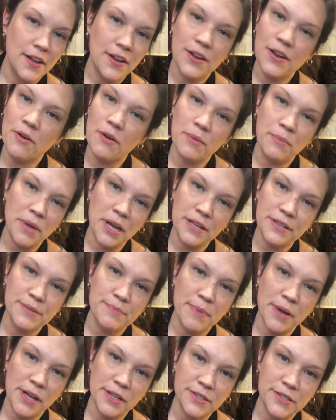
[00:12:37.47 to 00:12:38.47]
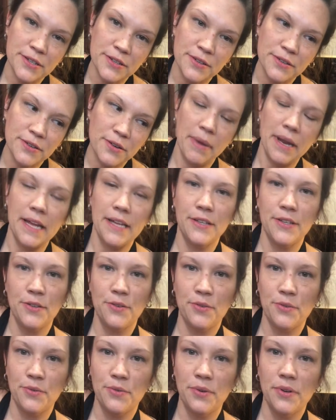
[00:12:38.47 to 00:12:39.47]
No, I'm not sponsored, but I
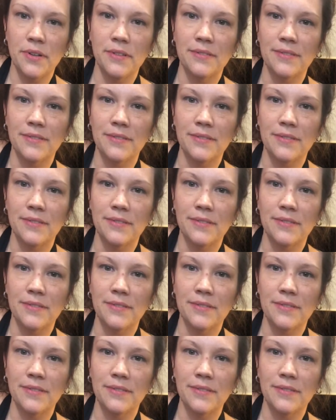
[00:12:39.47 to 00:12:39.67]
do